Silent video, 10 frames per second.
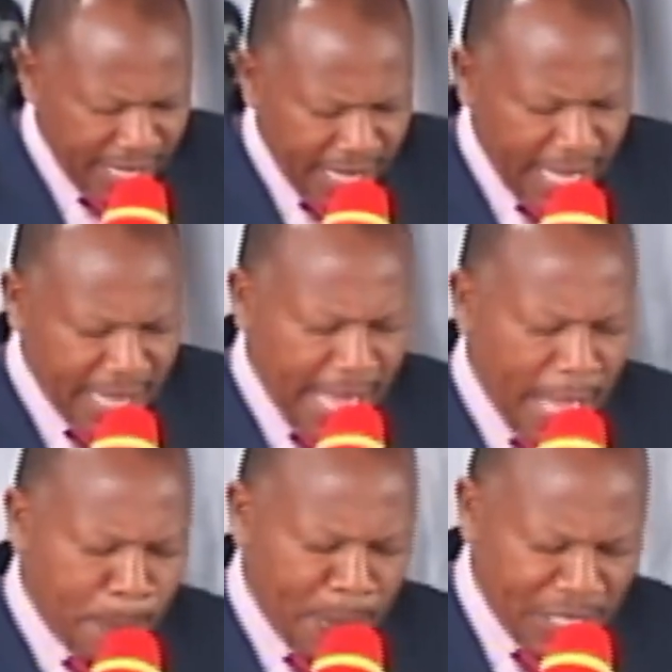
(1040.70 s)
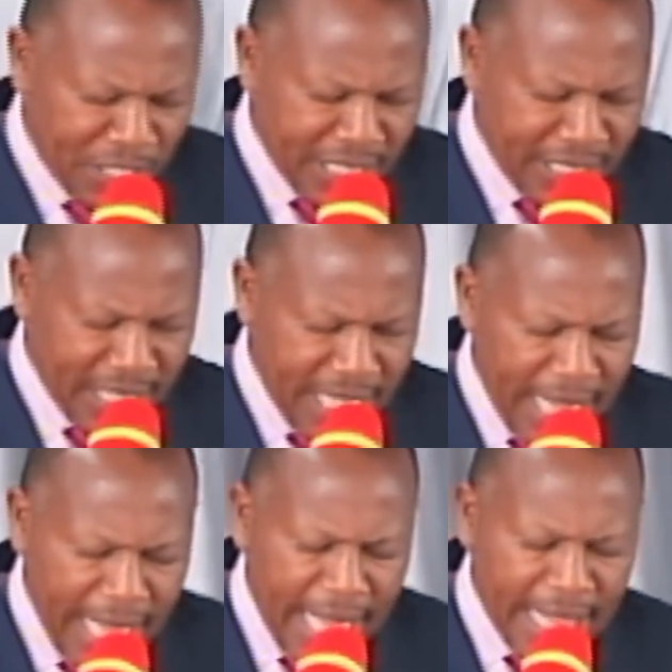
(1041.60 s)
and thy patience
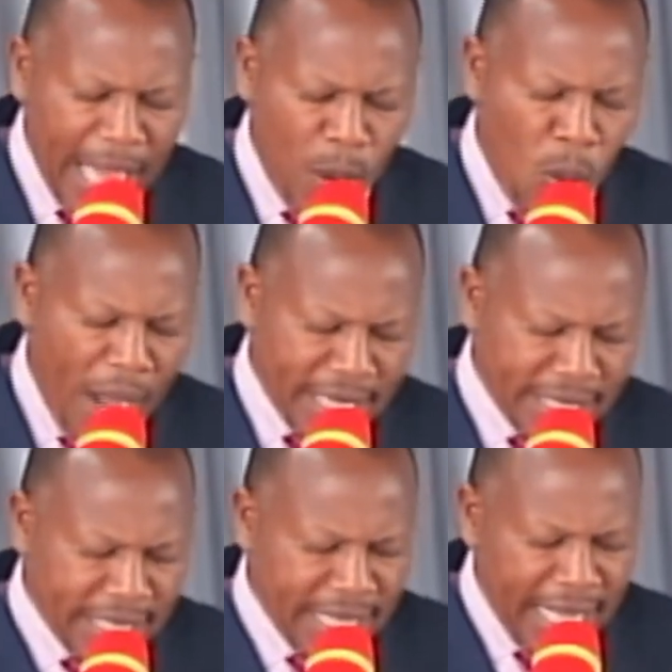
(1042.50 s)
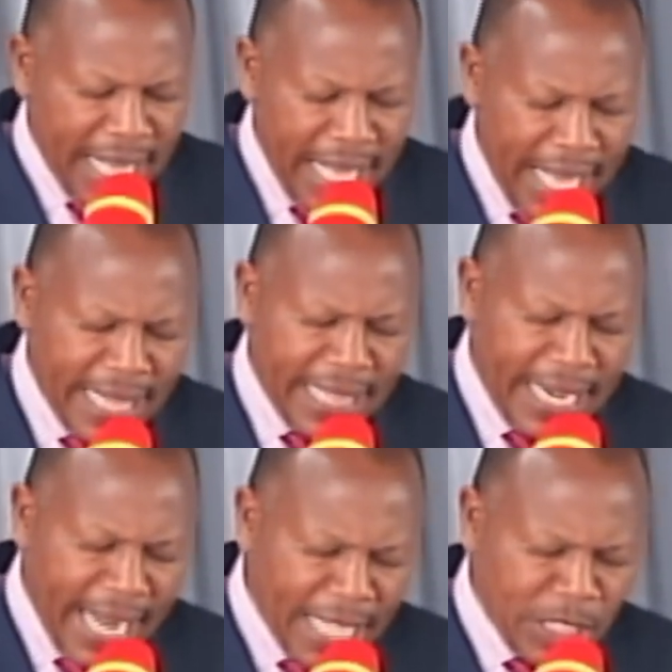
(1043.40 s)
and thy works, and the
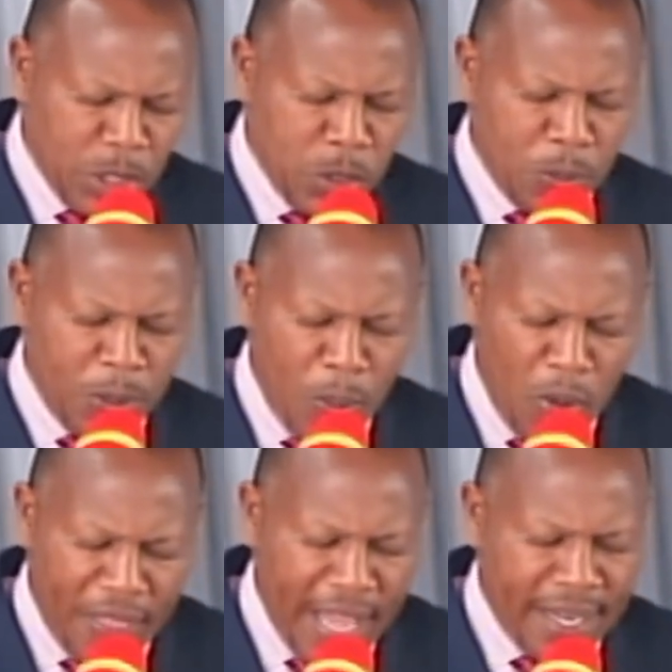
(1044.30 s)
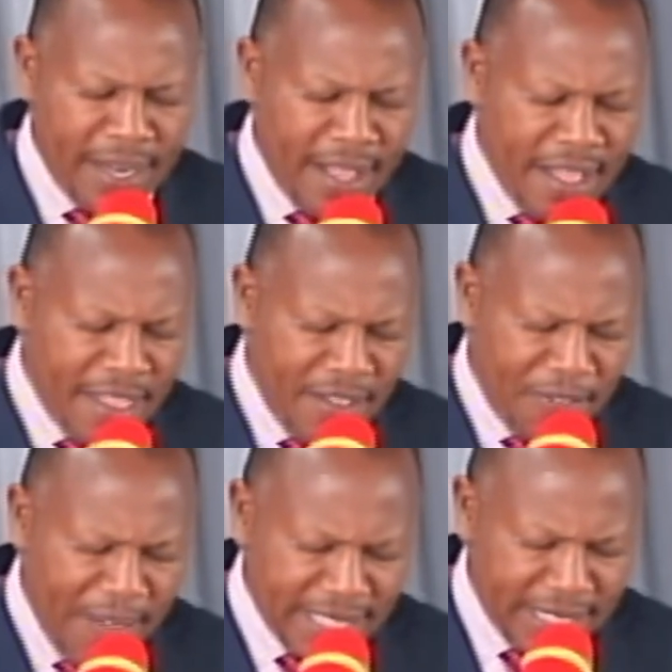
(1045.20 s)
last to be more than the
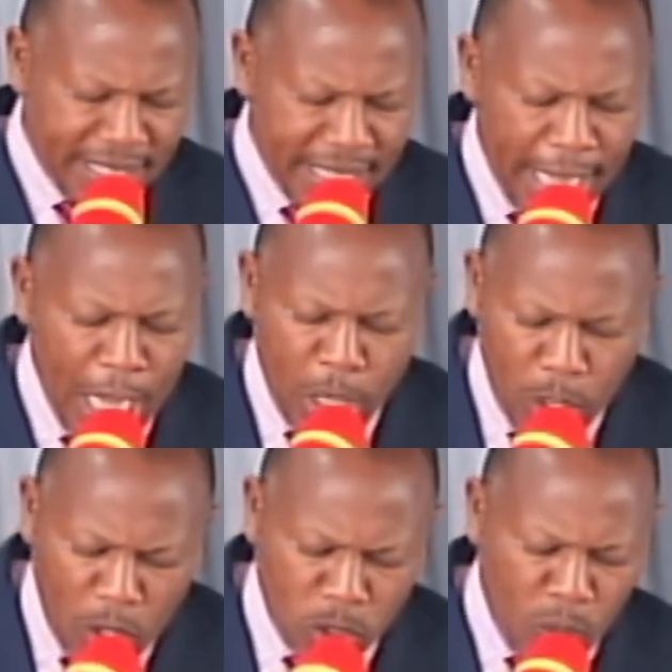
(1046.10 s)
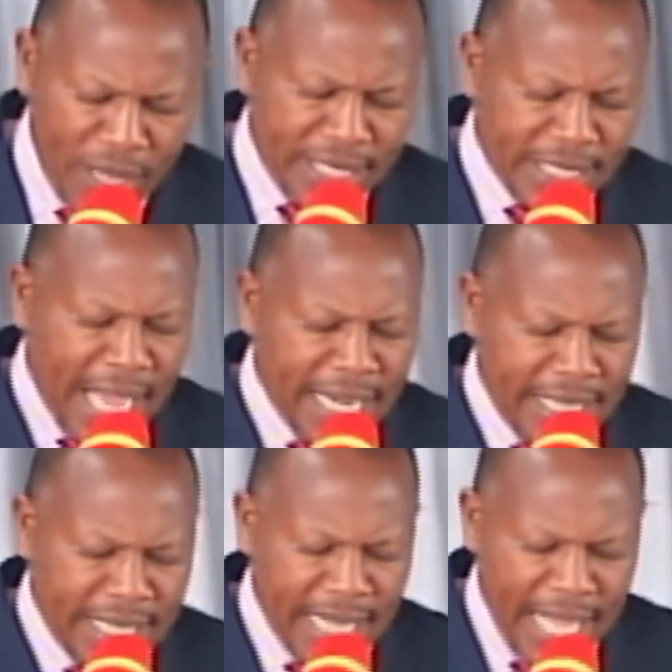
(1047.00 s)
first.
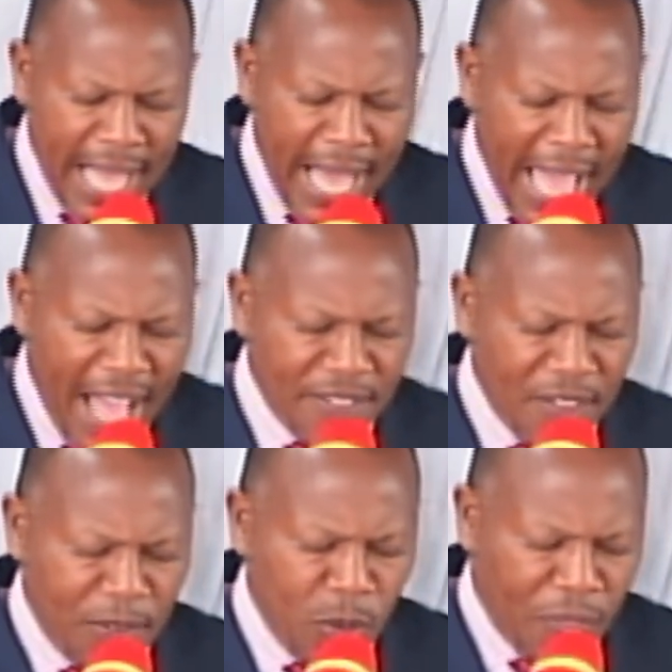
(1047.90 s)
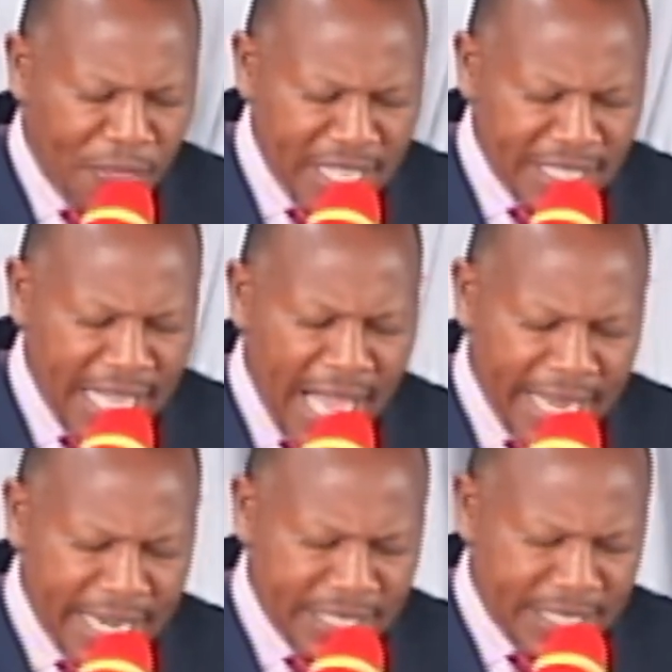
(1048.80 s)
Notwithstanding, I have a few things
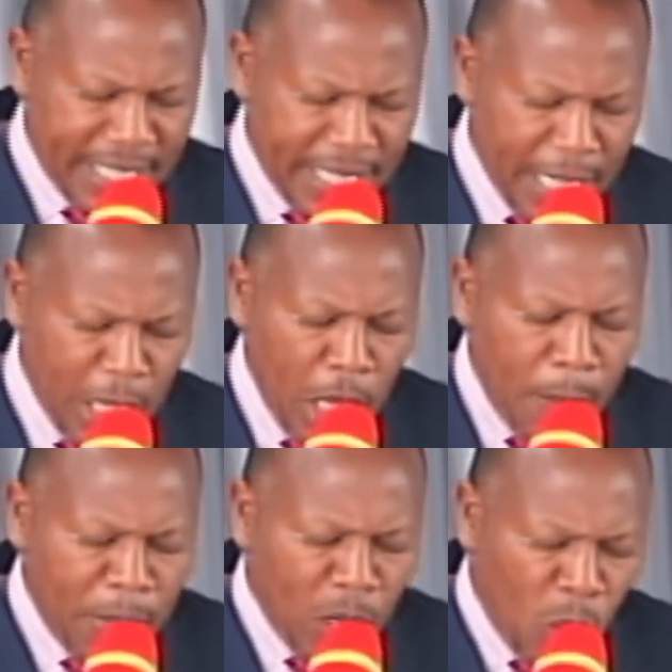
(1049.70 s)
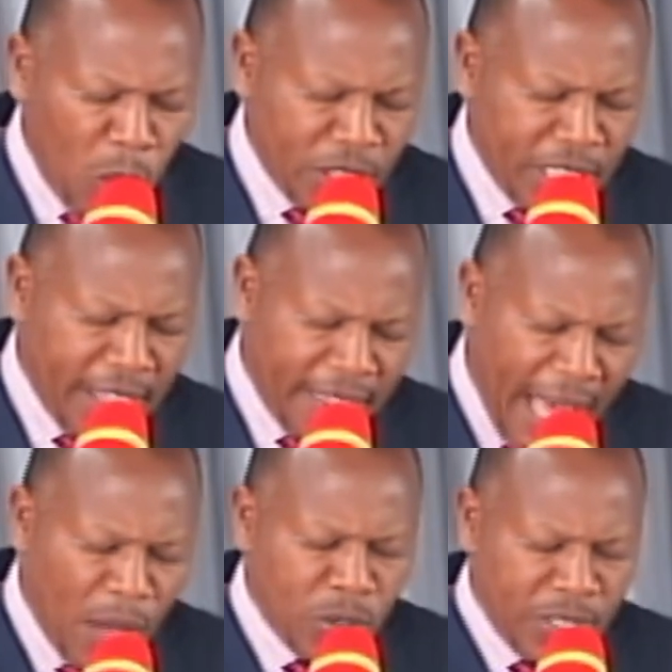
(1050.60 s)
against thee, because
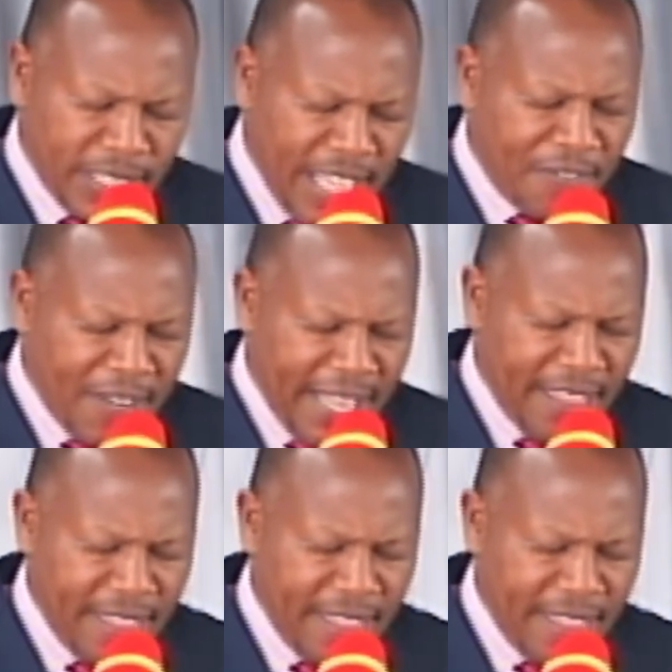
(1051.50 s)
thou suffered